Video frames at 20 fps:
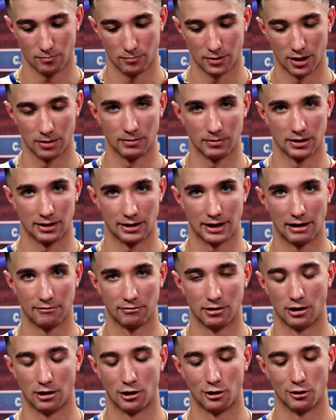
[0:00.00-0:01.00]
maybe
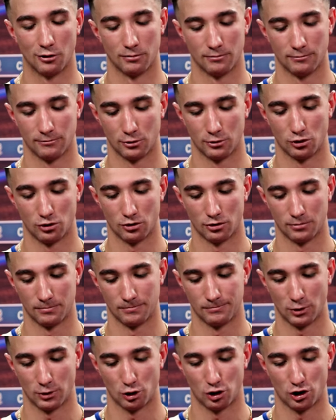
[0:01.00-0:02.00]
Kevin Hart for sure,
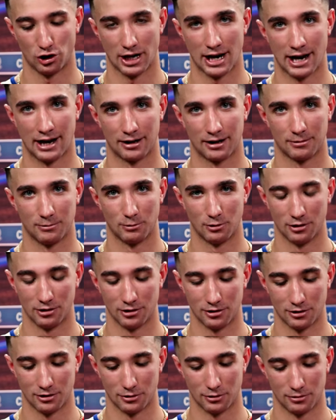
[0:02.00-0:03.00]
or Shaq, one of
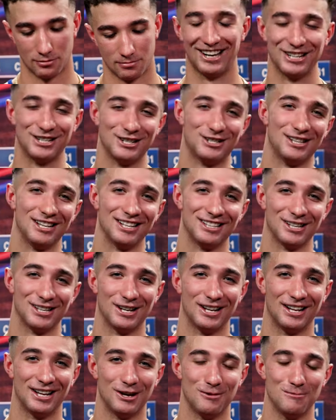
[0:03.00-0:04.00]
the two. I just think
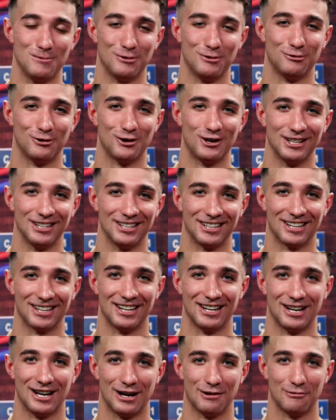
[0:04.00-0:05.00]
uh, it'd be funny to
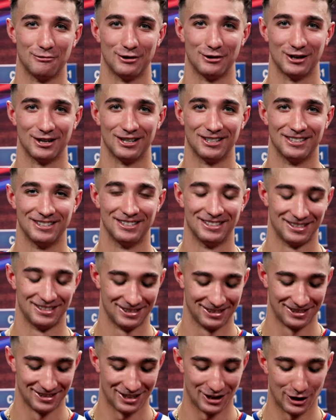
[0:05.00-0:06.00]
kind of have uh,
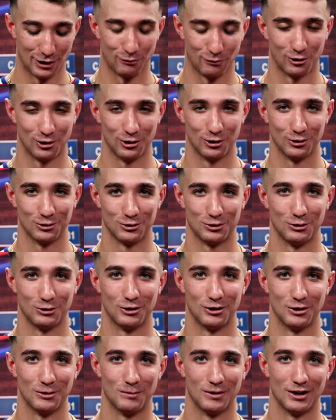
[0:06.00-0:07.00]
have one of those two
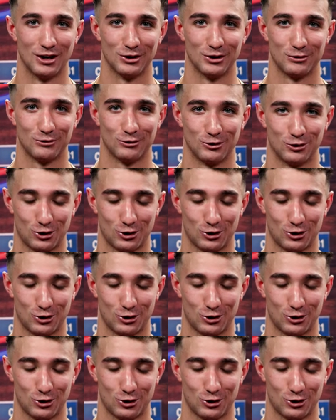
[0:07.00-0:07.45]
on the bench for